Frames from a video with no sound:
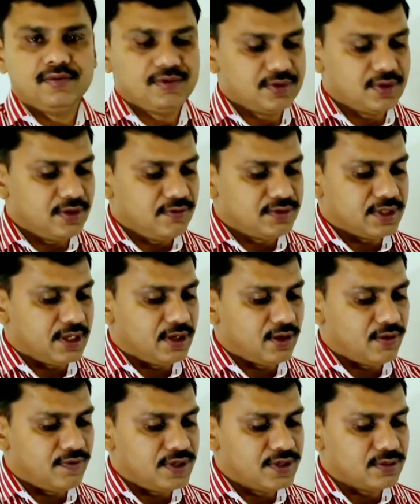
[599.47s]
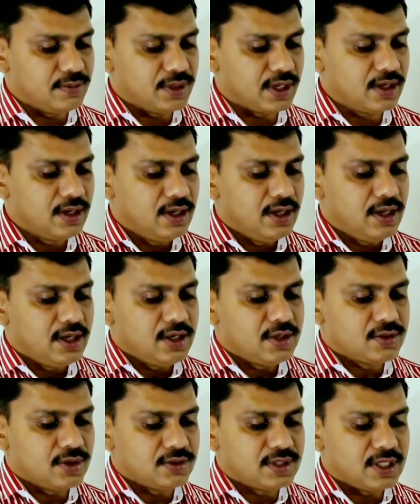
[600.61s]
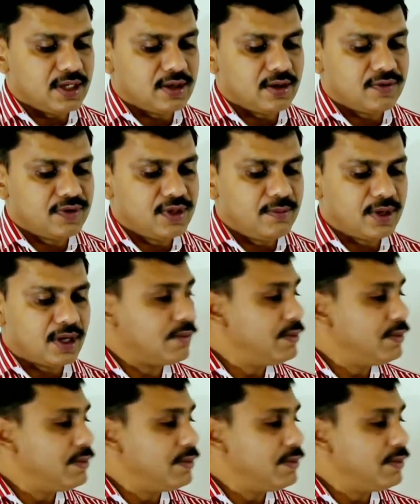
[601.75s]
So center of this mirror. So center of the mirror